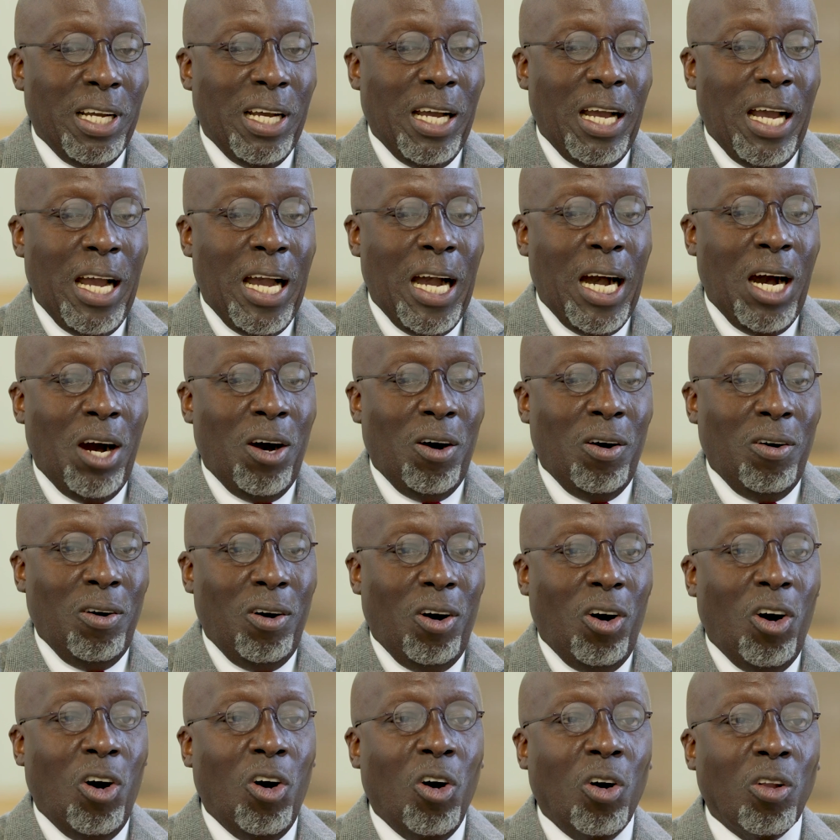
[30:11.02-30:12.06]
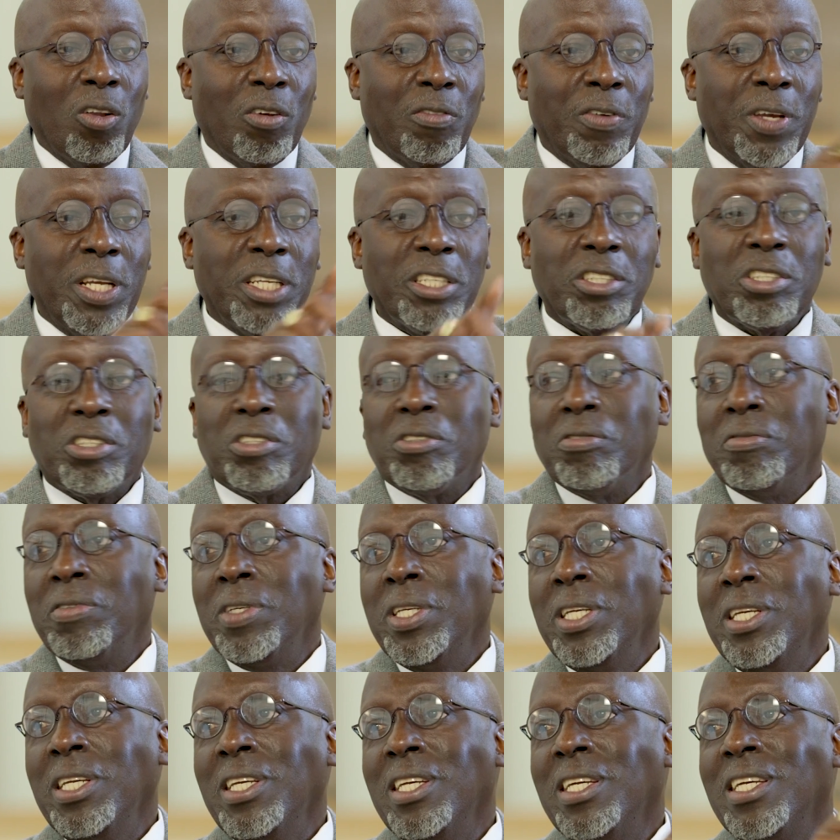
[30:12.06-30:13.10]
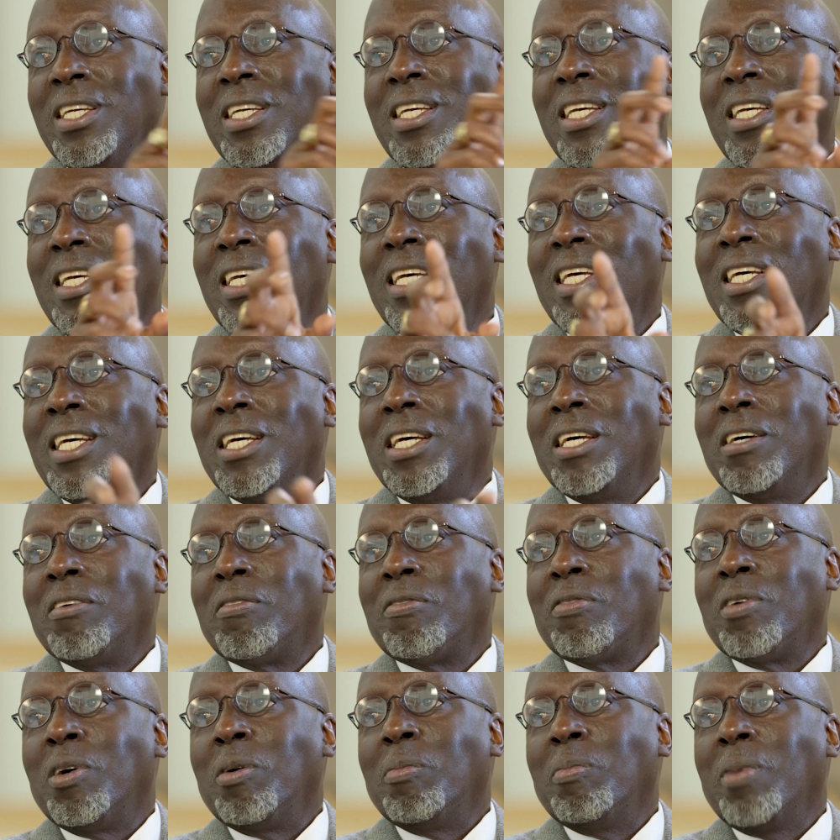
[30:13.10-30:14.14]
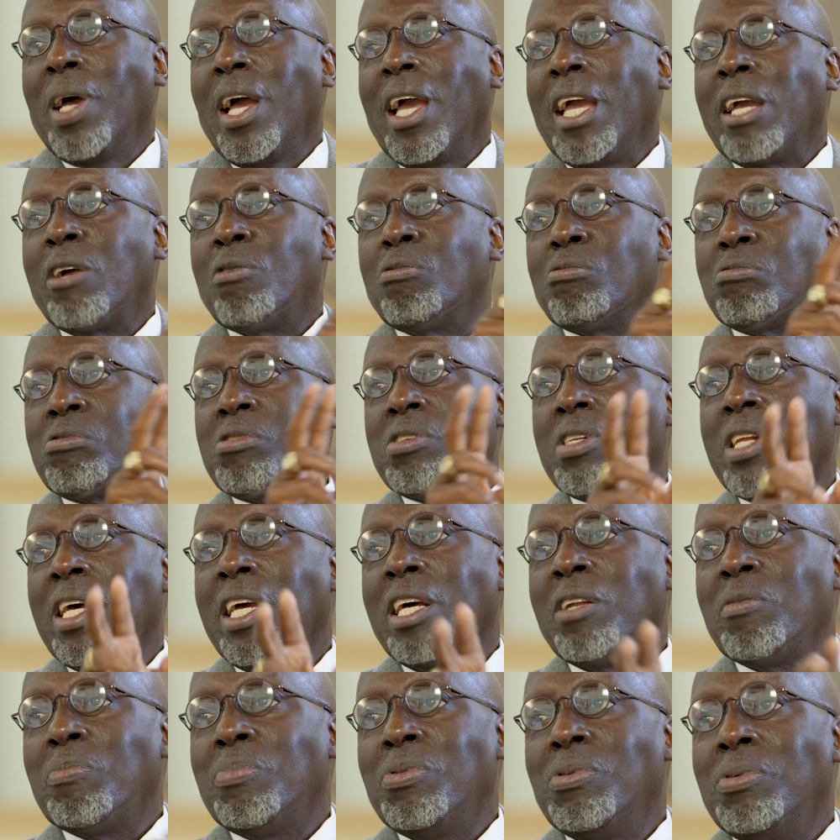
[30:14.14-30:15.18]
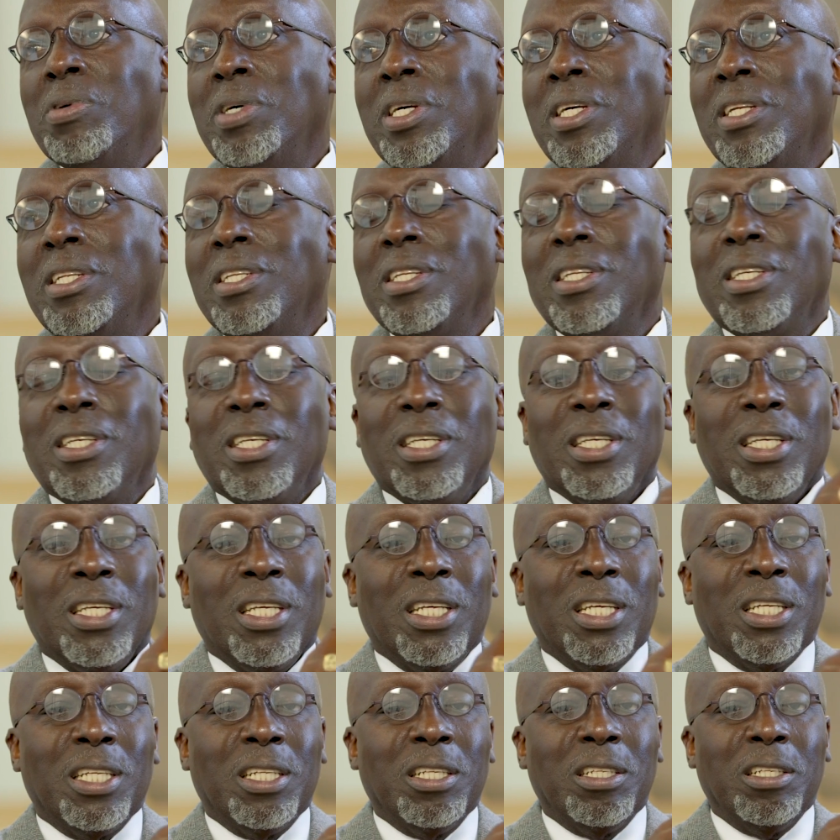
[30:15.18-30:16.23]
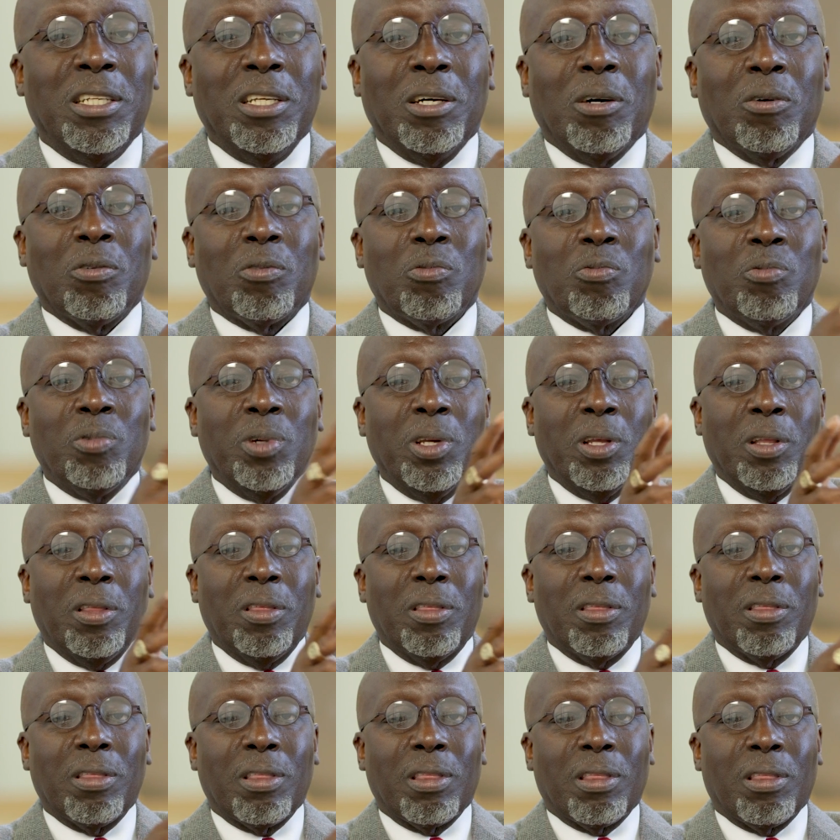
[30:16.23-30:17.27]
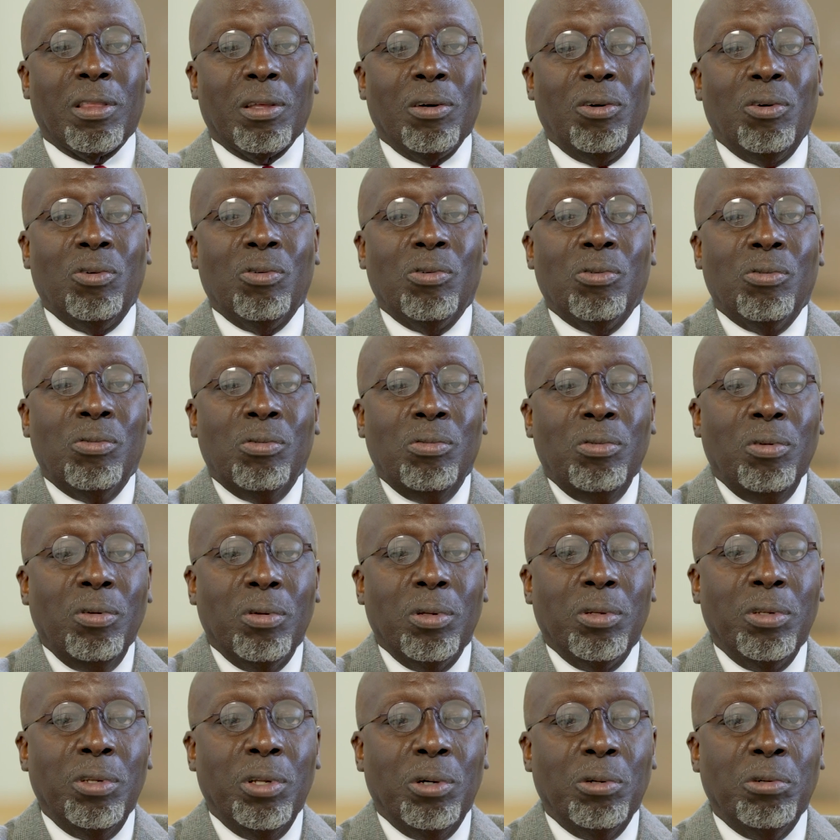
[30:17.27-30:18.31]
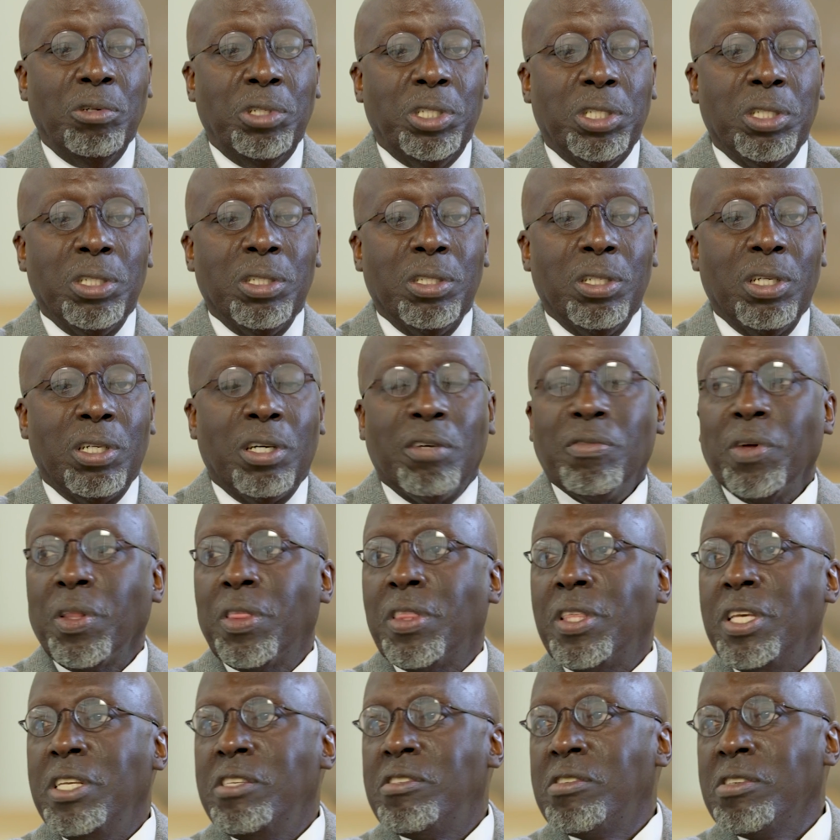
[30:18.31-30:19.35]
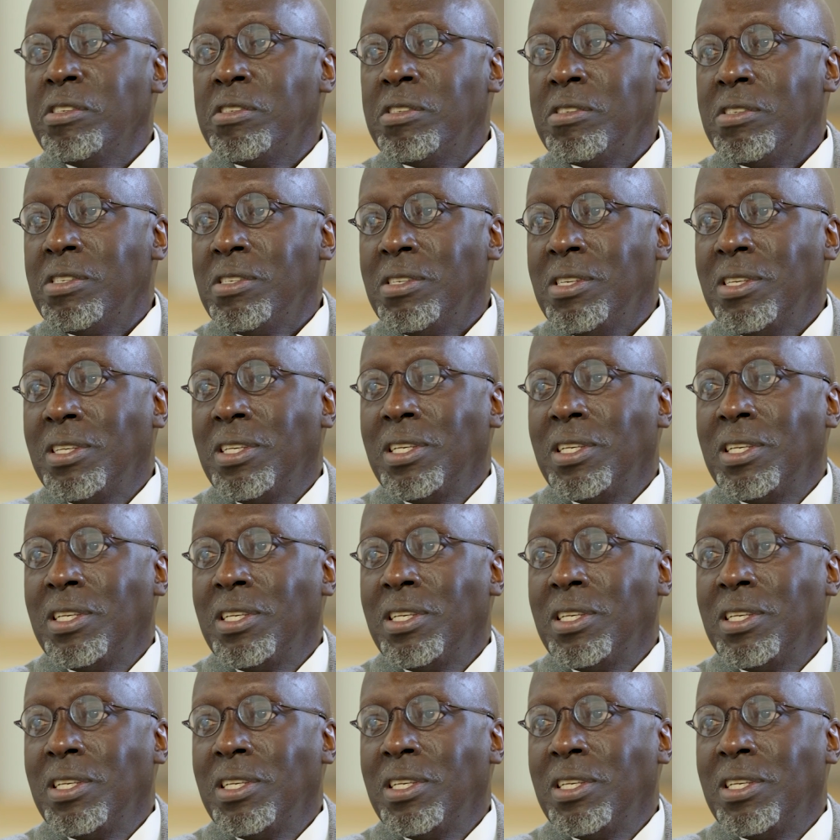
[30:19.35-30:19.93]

how all of history, from Hegel's standpoint, dealt with the whole notion of a thesis,